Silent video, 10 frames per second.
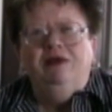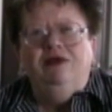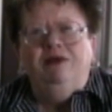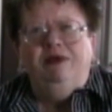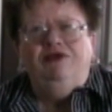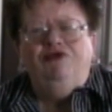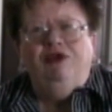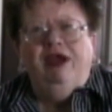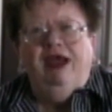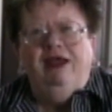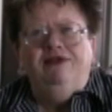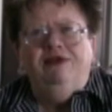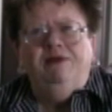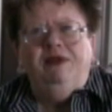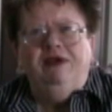to be sure I had
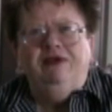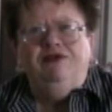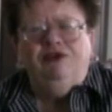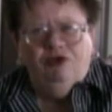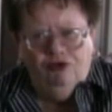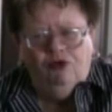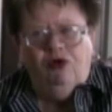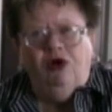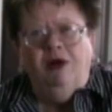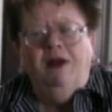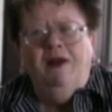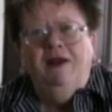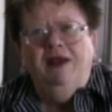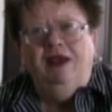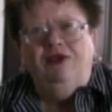something secure
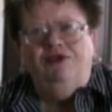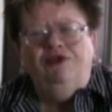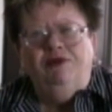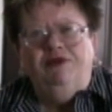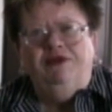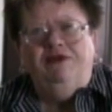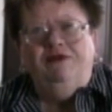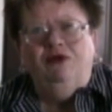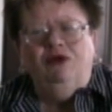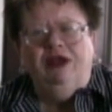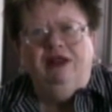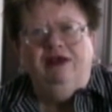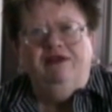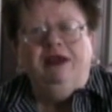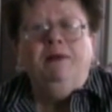in terms of earning a
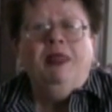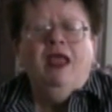living.